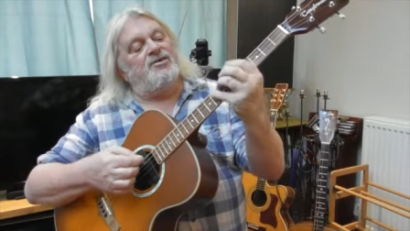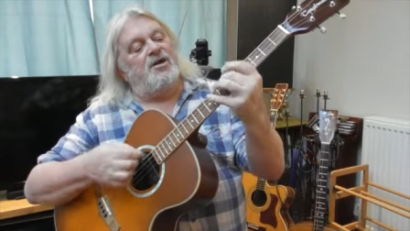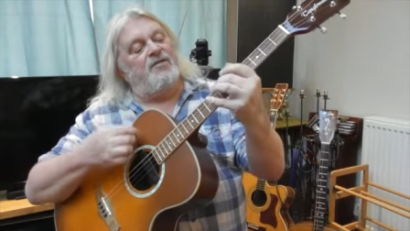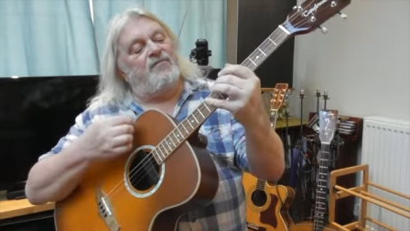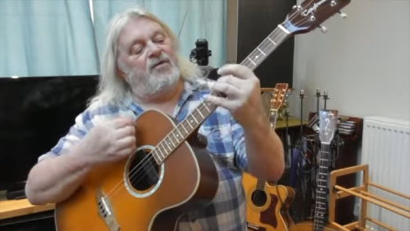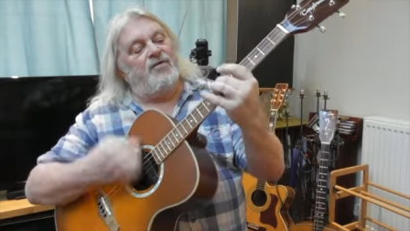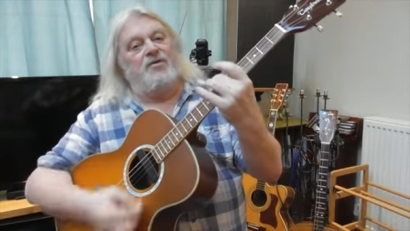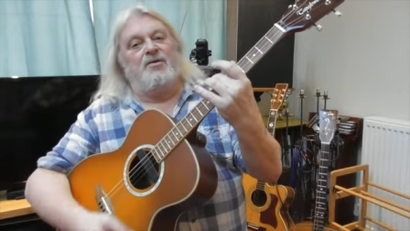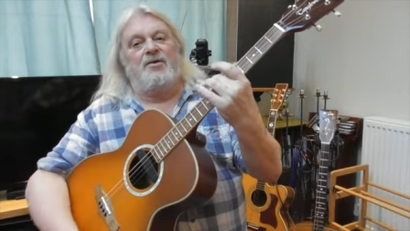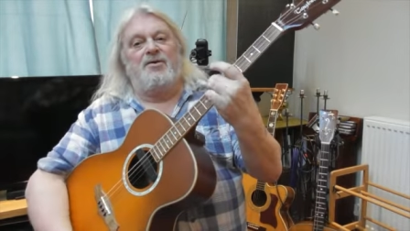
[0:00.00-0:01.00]
So if you
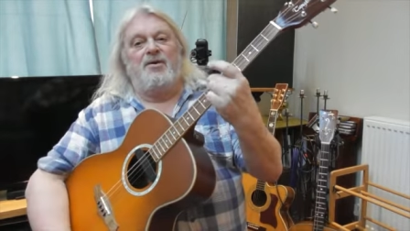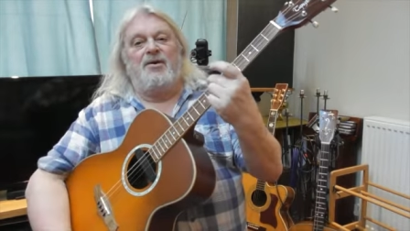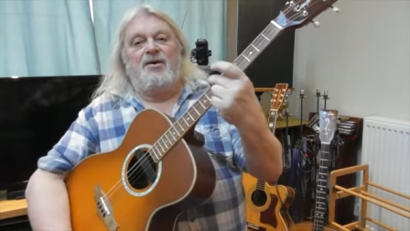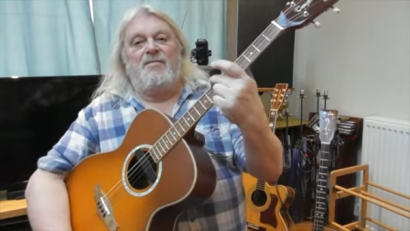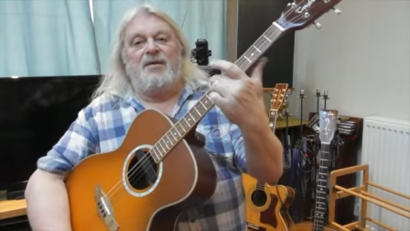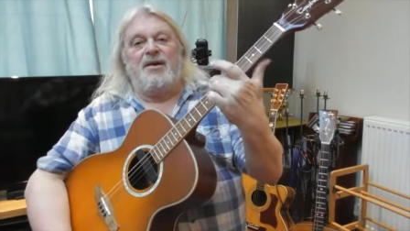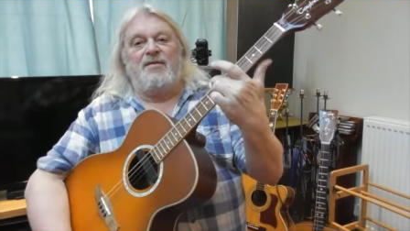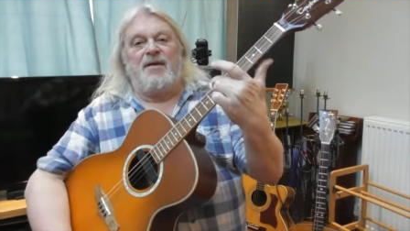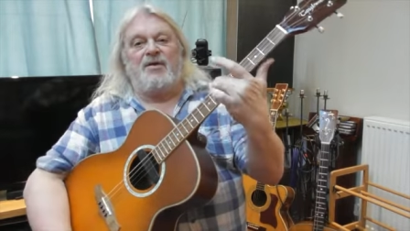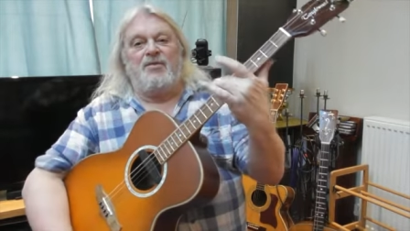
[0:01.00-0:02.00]

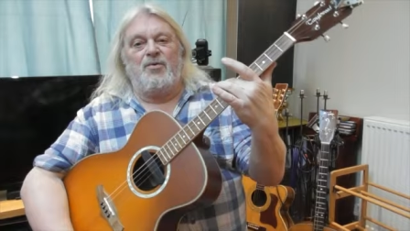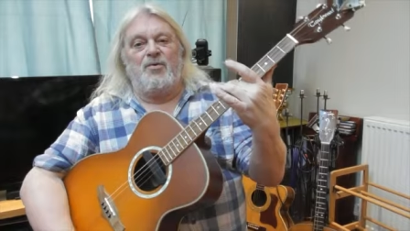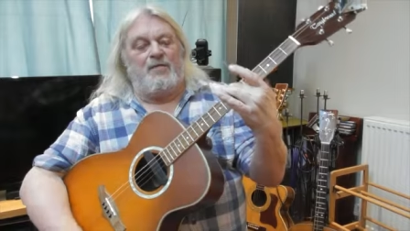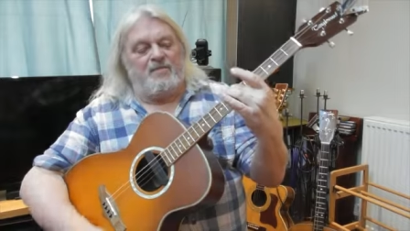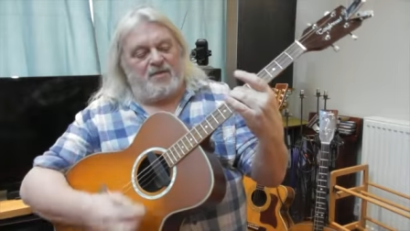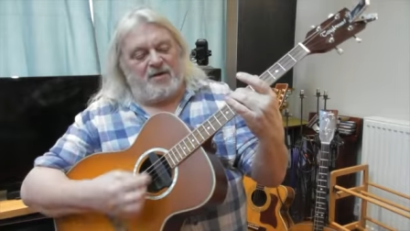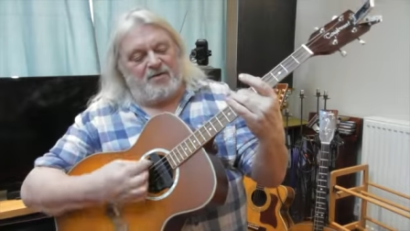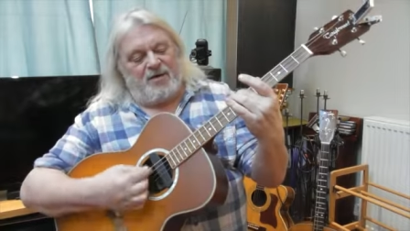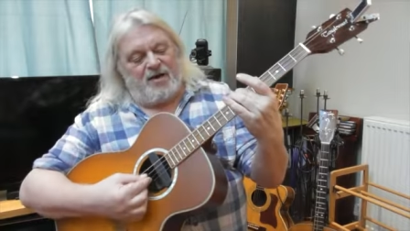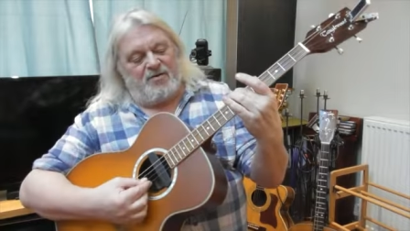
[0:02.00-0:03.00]
play that, you put one
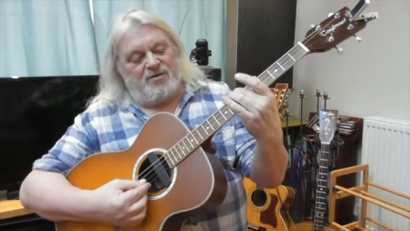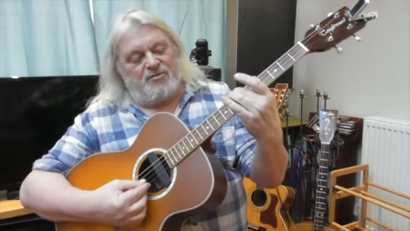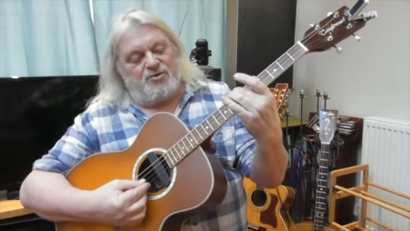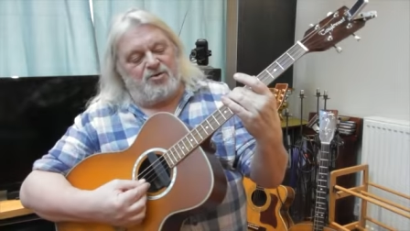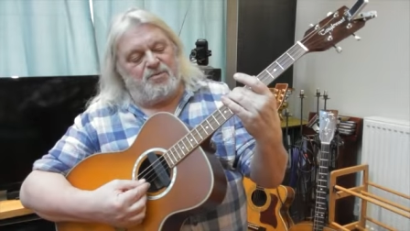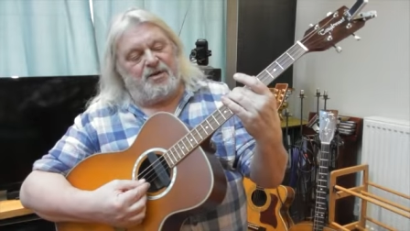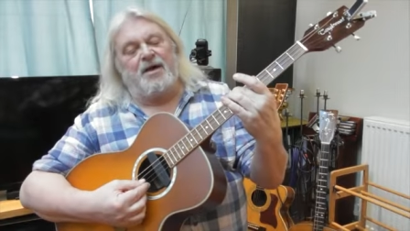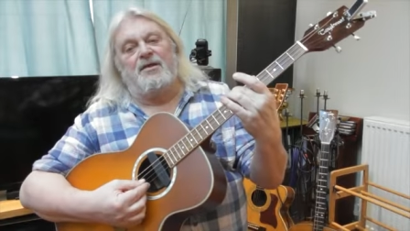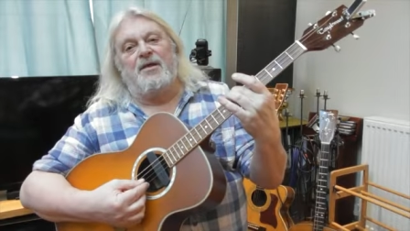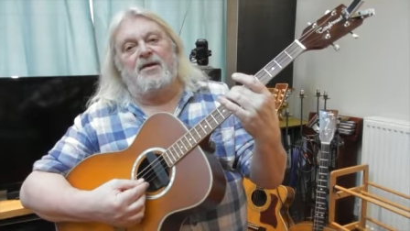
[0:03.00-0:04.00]
finger there and you
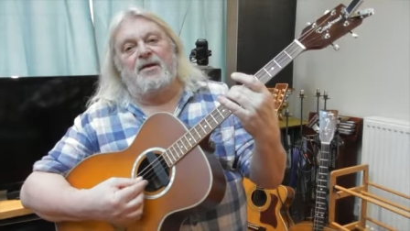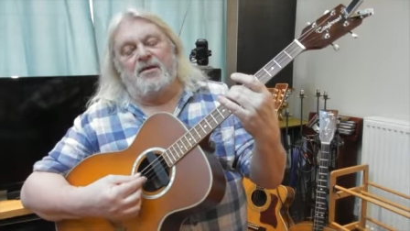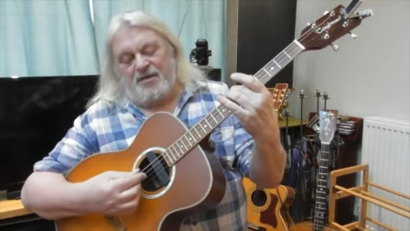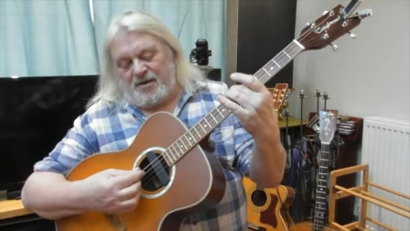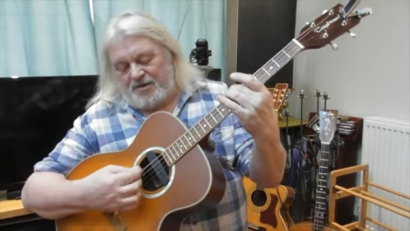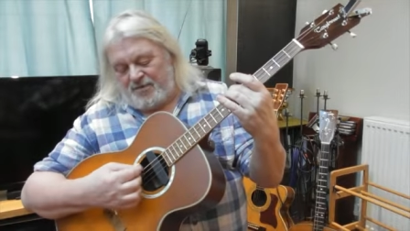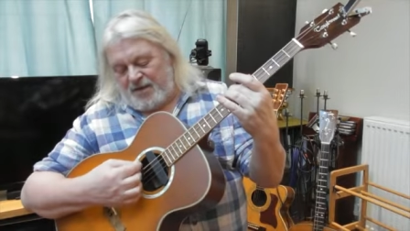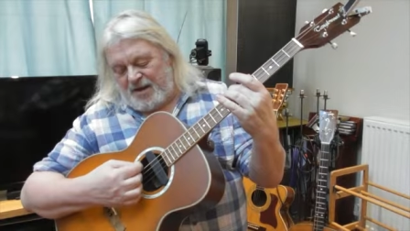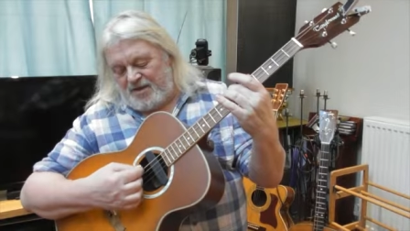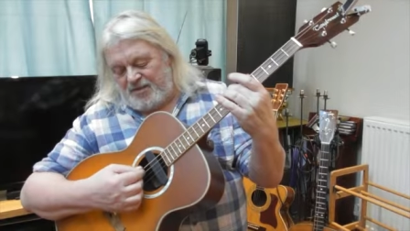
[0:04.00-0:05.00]
duplicate
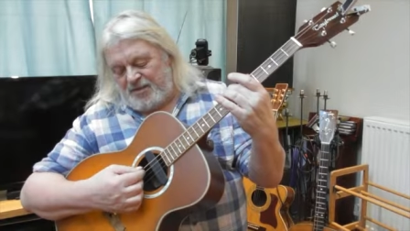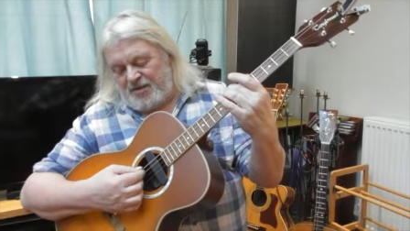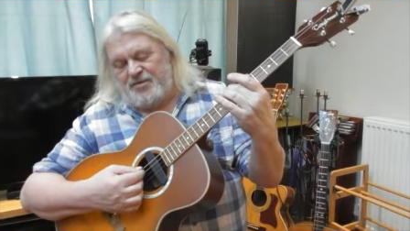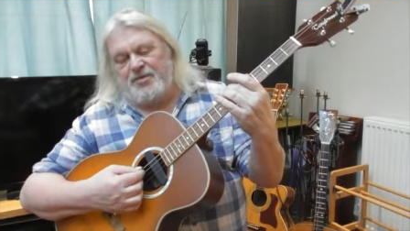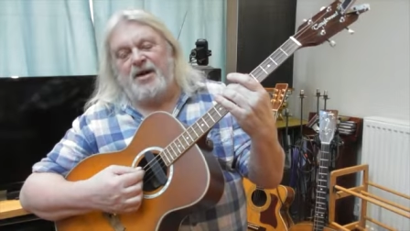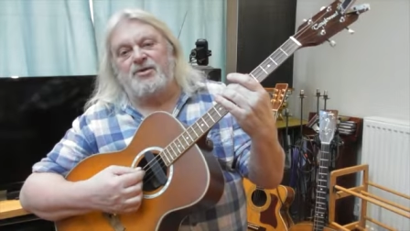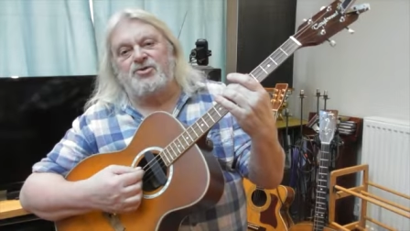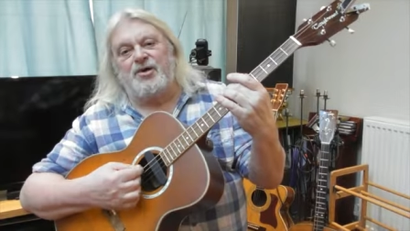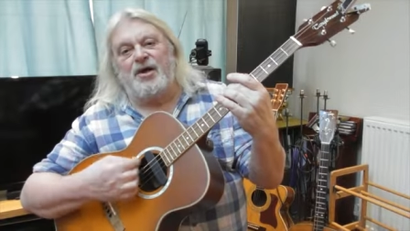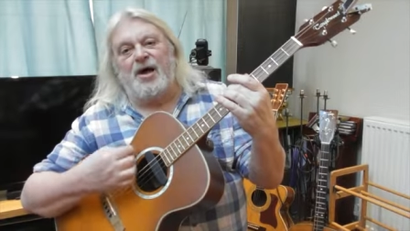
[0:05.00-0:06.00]
that and then the
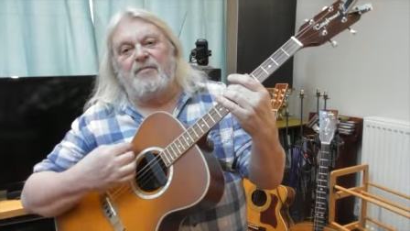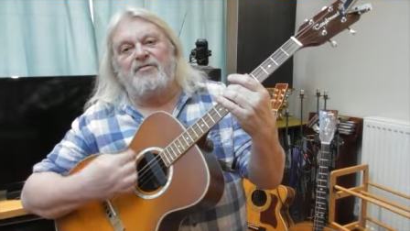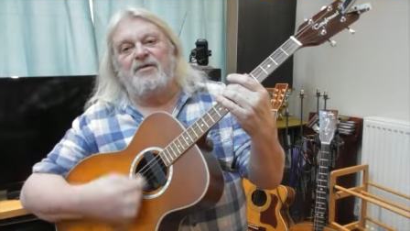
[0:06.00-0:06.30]
next string up.